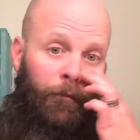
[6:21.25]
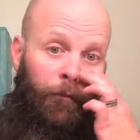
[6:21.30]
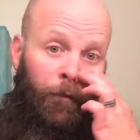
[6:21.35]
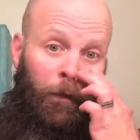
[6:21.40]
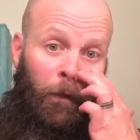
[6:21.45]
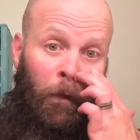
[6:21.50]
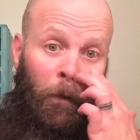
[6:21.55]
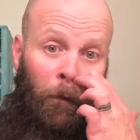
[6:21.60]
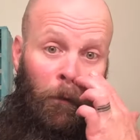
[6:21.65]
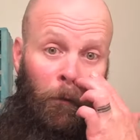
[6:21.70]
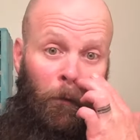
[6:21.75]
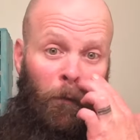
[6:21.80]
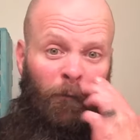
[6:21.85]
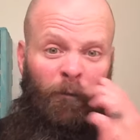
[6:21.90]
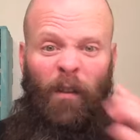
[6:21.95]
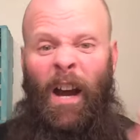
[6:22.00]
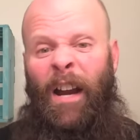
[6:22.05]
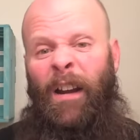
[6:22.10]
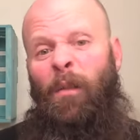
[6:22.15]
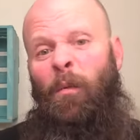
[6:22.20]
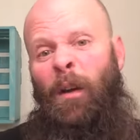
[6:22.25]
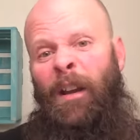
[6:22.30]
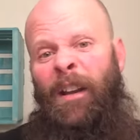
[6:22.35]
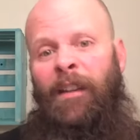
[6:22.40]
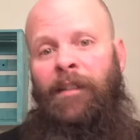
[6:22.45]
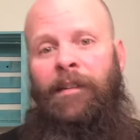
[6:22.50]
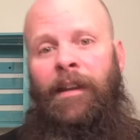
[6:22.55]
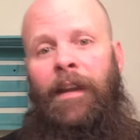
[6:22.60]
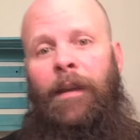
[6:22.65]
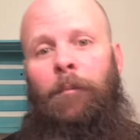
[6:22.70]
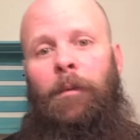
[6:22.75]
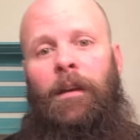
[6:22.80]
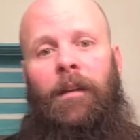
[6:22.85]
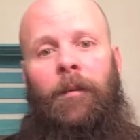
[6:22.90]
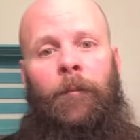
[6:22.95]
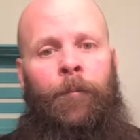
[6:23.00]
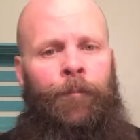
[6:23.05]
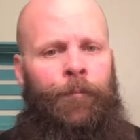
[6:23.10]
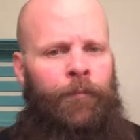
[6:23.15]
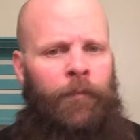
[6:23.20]
If you don't find a way to tame
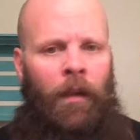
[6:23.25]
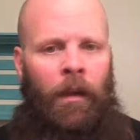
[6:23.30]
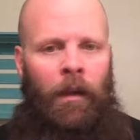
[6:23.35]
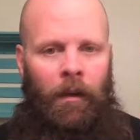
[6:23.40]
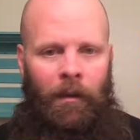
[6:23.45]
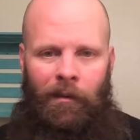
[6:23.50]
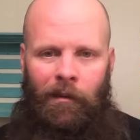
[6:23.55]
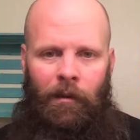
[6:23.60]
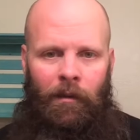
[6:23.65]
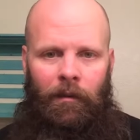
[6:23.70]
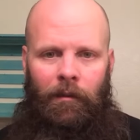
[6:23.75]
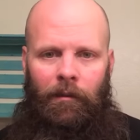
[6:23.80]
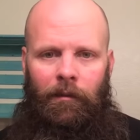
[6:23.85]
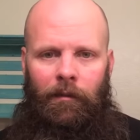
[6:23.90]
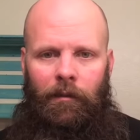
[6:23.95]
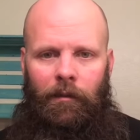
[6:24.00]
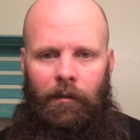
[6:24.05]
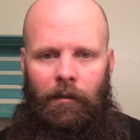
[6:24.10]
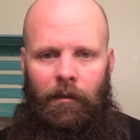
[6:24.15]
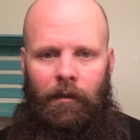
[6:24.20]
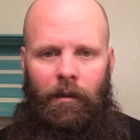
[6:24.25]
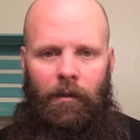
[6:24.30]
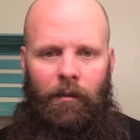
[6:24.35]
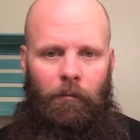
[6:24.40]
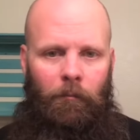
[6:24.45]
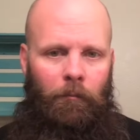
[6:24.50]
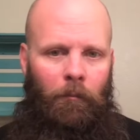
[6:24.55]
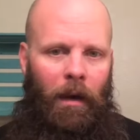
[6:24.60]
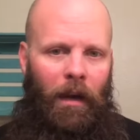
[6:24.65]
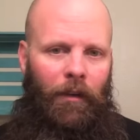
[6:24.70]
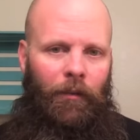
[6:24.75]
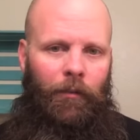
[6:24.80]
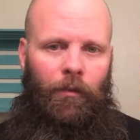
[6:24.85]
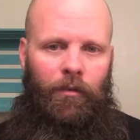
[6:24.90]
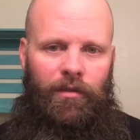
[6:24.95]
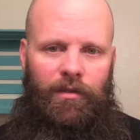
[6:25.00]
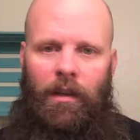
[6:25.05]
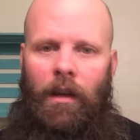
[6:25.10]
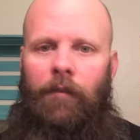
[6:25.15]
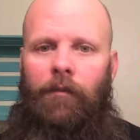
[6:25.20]
it, you might as well
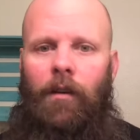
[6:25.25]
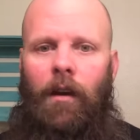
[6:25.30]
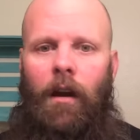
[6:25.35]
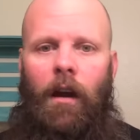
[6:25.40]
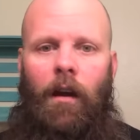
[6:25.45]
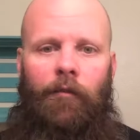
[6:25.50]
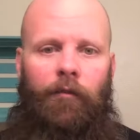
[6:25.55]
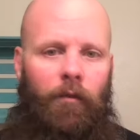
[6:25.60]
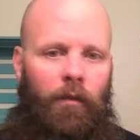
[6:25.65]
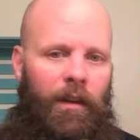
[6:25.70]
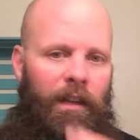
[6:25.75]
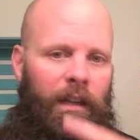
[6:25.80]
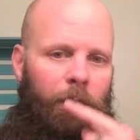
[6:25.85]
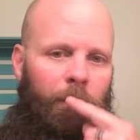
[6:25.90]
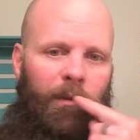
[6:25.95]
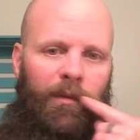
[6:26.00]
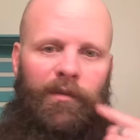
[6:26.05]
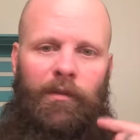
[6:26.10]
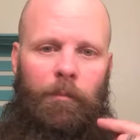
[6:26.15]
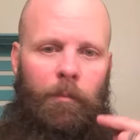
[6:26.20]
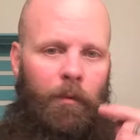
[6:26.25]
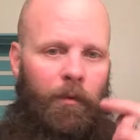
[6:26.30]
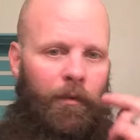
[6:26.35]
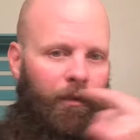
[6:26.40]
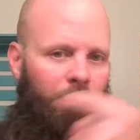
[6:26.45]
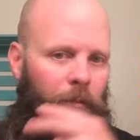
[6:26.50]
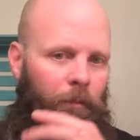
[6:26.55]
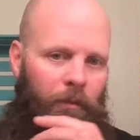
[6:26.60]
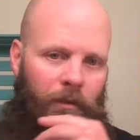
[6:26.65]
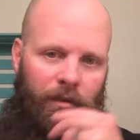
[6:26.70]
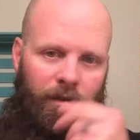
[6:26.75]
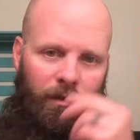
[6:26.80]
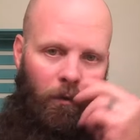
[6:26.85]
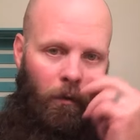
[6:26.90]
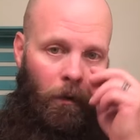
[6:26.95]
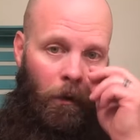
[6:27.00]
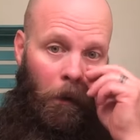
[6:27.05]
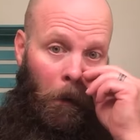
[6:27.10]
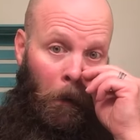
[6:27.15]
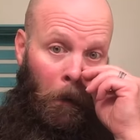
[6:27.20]
shave it off or keep it super, super
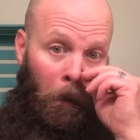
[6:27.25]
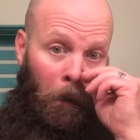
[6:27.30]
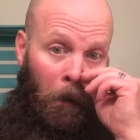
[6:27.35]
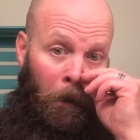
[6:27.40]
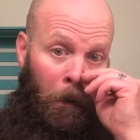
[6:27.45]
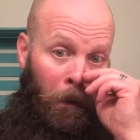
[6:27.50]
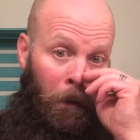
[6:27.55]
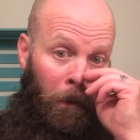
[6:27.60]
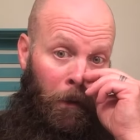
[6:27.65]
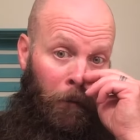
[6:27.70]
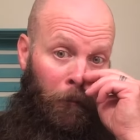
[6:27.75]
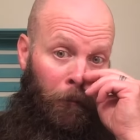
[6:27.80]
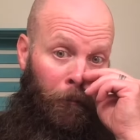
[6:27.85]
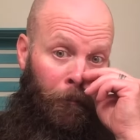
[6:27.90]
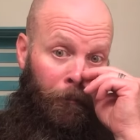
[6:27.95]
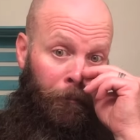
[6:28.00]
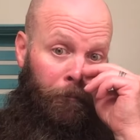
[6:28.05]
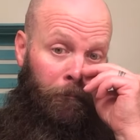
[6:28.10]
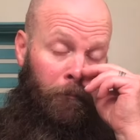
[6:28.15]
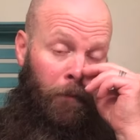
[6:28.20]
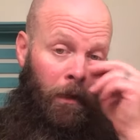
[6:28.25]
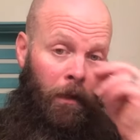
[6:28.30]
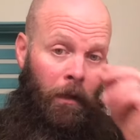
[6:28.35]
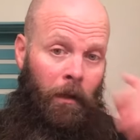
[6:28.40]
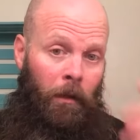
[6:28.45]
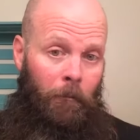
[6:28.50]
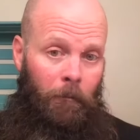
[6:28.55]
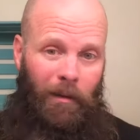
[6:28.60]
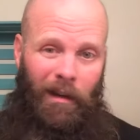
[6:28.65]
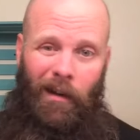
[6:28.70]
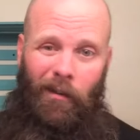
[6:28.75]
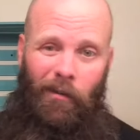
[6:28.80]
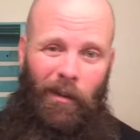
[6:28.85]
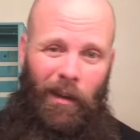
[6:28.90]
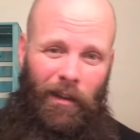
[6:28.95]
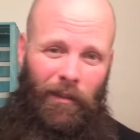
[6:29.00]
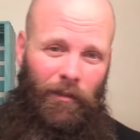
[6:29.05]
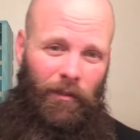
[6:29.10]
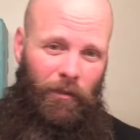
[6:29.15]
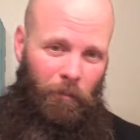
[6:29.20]
short. But I don't
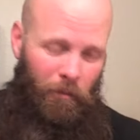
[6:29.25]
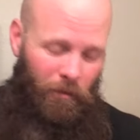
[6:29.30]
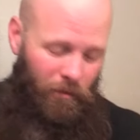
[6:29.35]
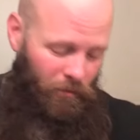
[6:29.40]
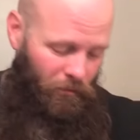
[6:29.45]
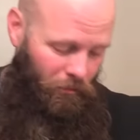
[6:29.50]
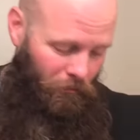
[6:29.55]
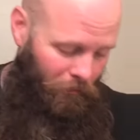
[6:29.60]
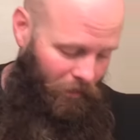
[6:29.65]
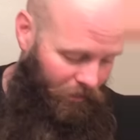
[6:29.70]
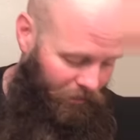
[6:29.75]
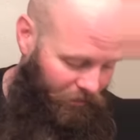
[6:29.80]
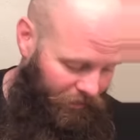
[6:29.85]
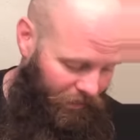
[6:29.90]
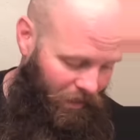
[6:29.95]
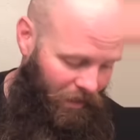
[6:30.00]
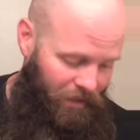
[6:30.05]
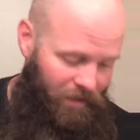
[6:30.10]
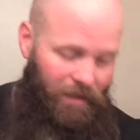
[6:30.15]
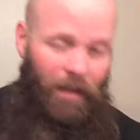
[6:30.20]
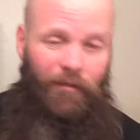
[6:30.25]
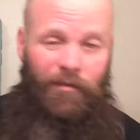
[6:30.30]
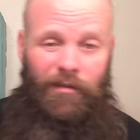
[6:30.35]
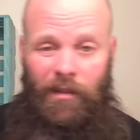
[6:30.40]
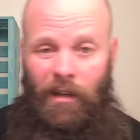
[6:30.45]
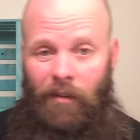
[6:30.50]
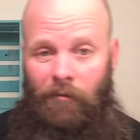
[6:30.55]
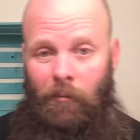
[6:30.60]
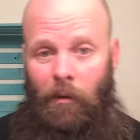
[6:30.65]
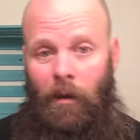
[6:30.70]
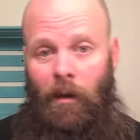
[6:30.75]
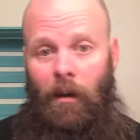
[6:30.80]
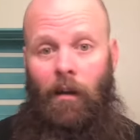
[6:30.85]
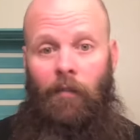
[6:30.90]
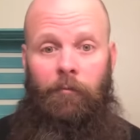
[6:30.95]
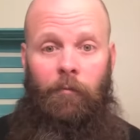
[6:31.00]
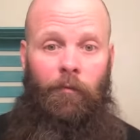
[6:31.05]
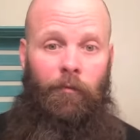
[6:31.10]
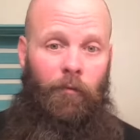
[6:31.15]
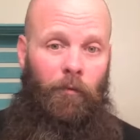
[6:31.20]
like a super short mustache, and I've shaved mine
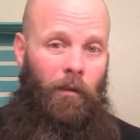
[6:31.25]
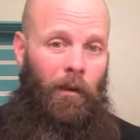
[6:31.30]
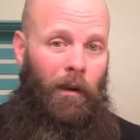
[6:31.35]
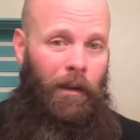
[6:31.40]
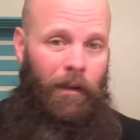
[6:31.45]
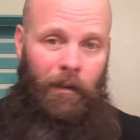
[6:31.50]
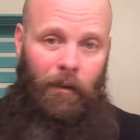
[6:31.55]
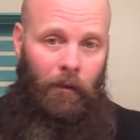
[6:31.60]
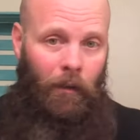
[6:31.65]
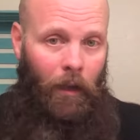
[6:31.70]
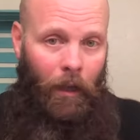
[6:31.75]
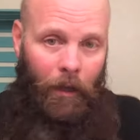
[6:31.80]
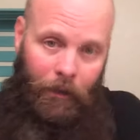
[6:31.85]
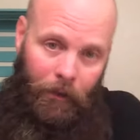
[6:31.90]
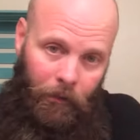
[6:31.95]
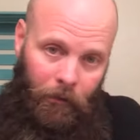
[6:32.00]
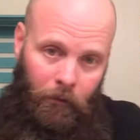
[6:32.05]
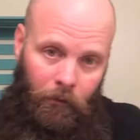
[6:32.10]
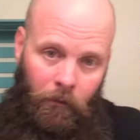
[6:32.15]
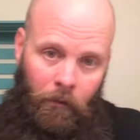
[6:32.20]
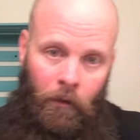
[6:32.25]
off before and I didn't like it.